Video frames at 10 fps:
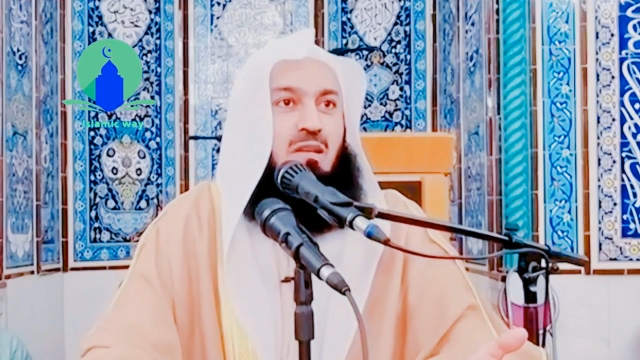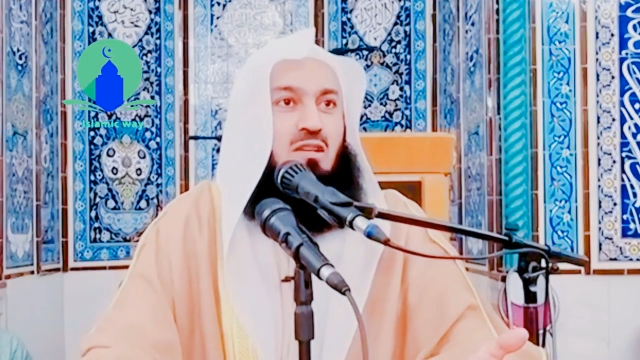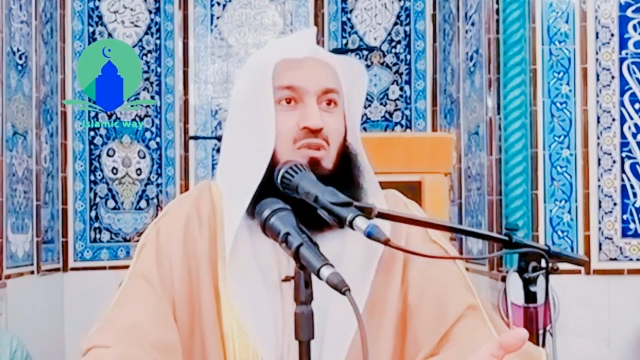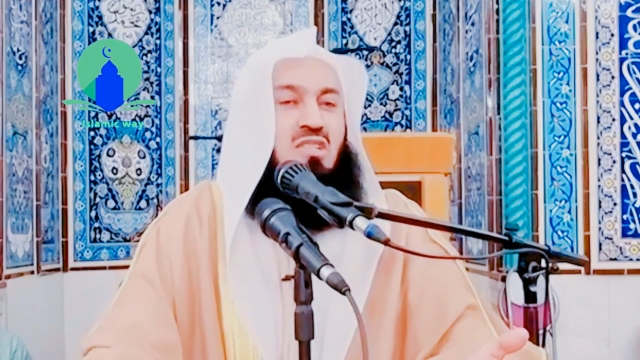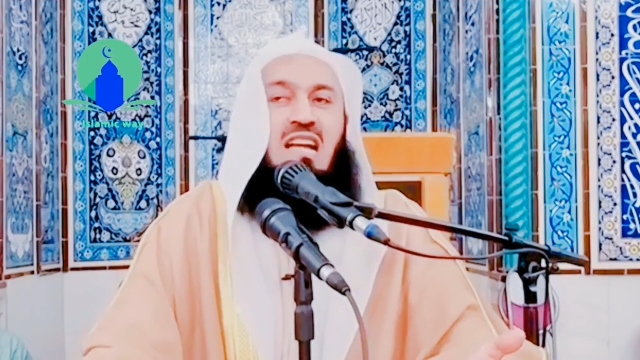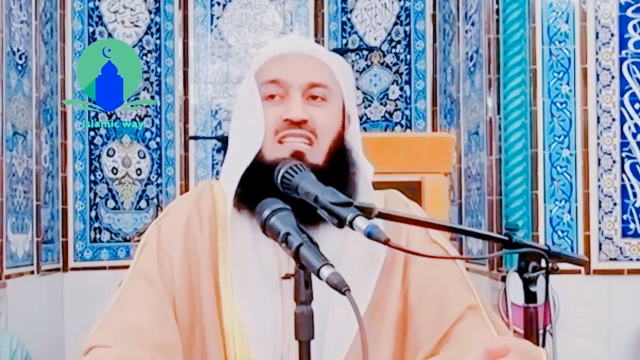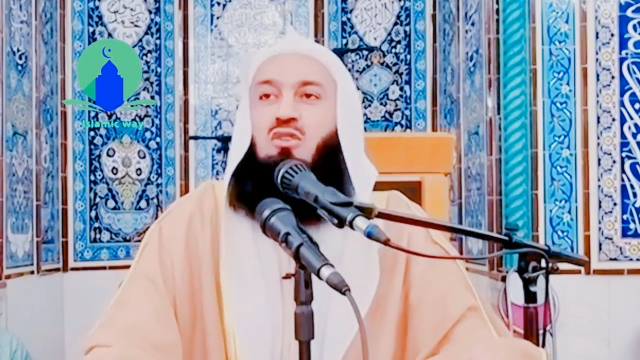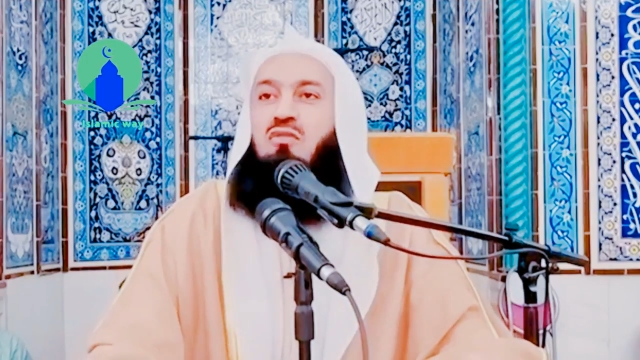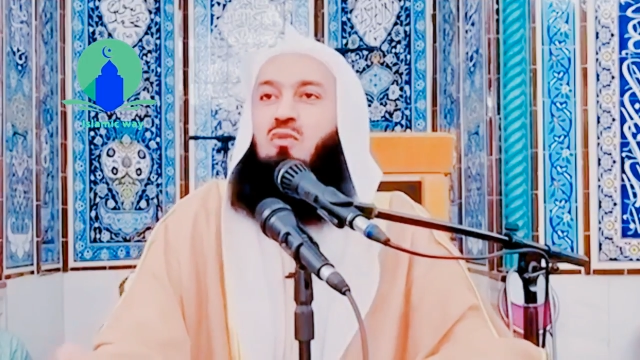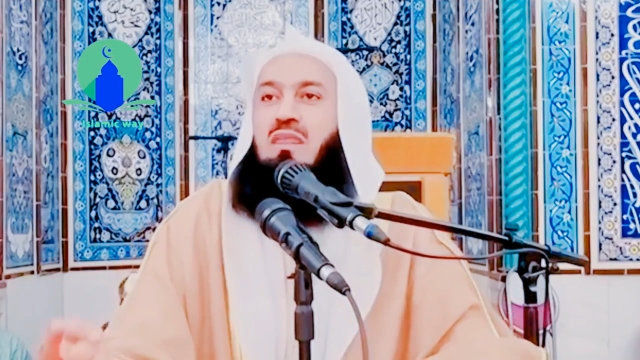But you
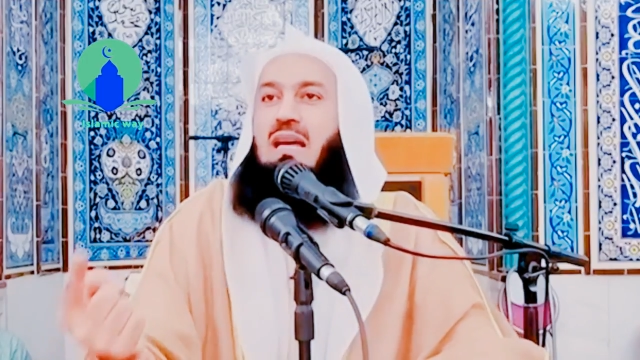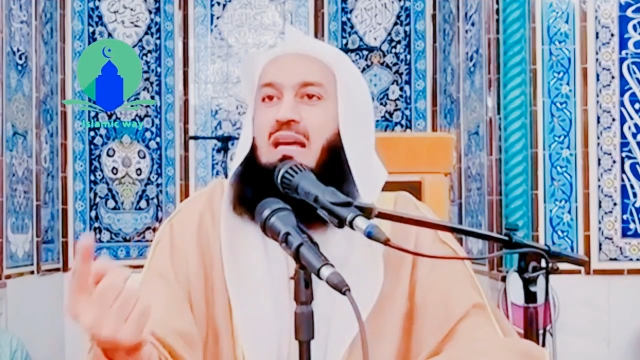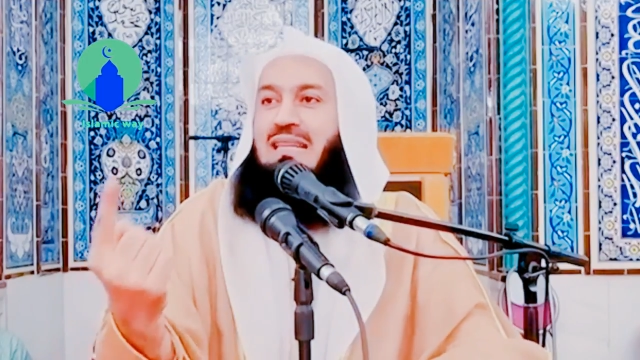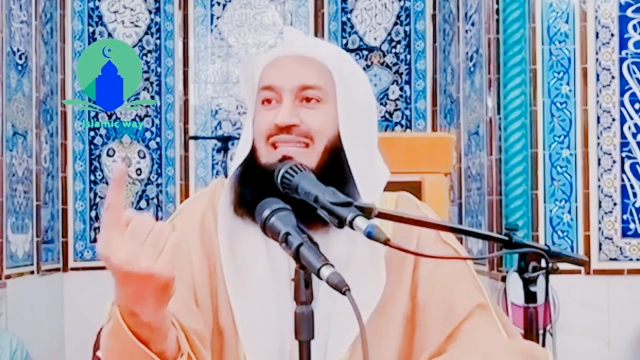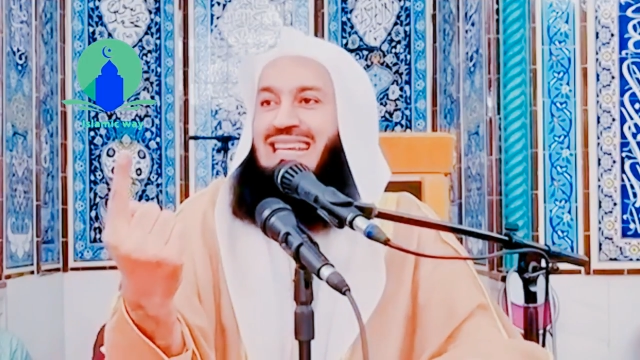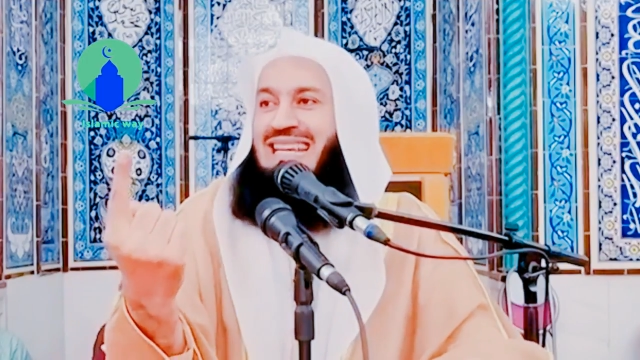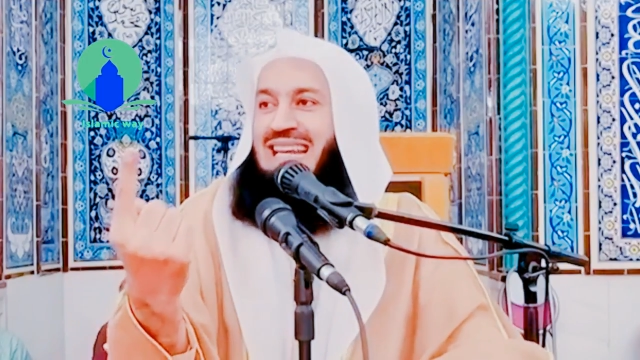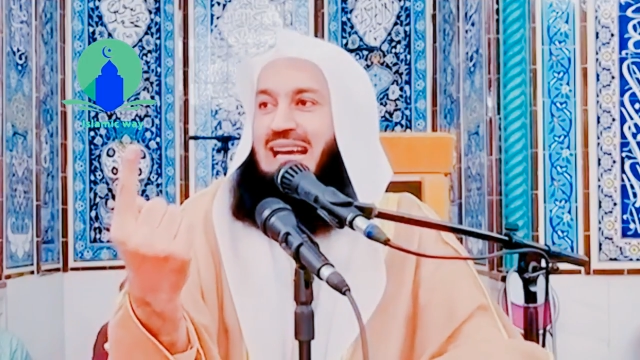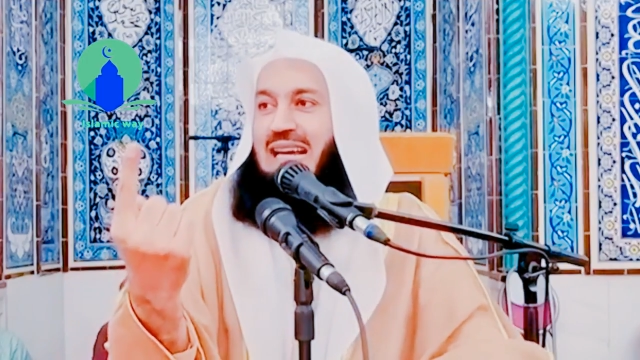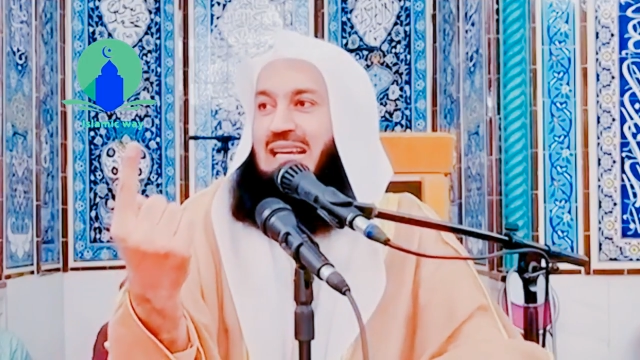started off with the
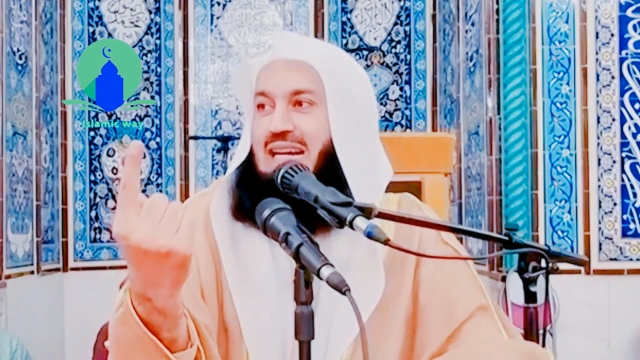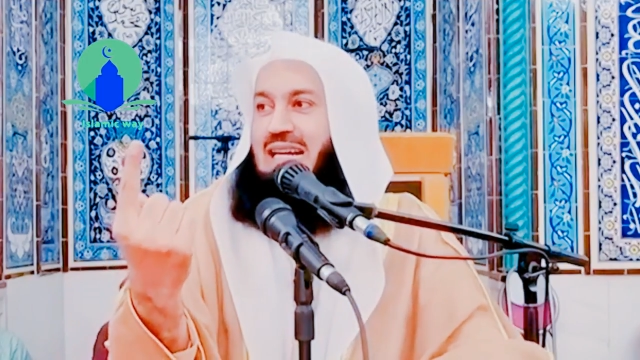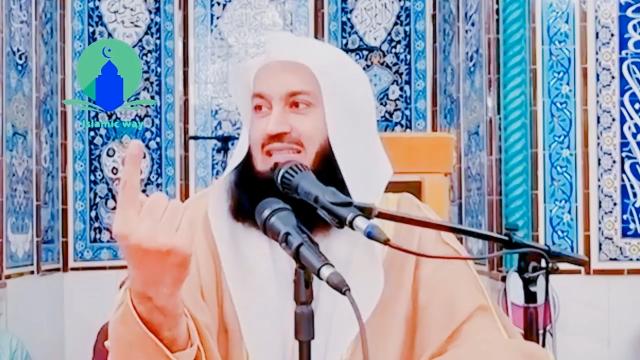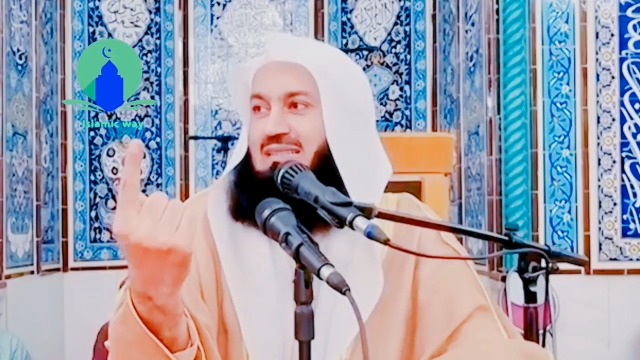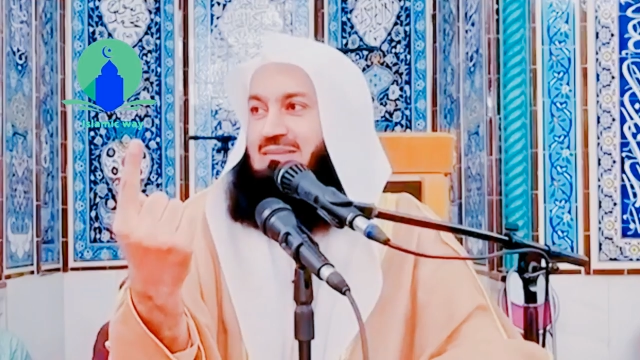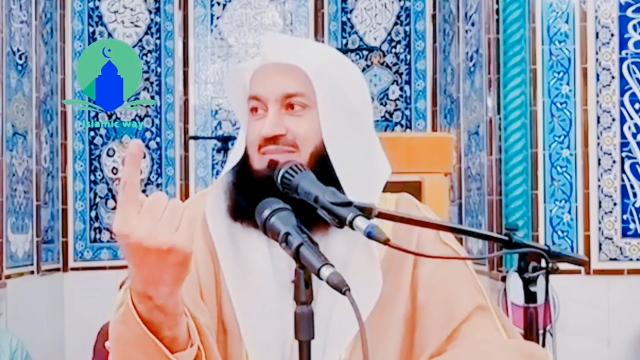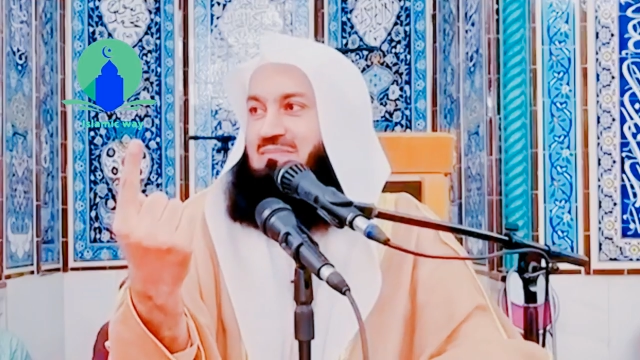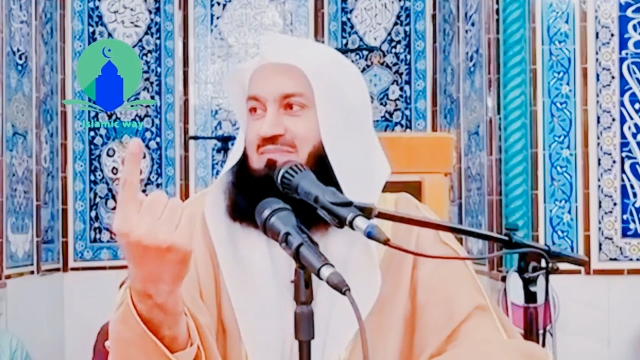deen and akhlaq.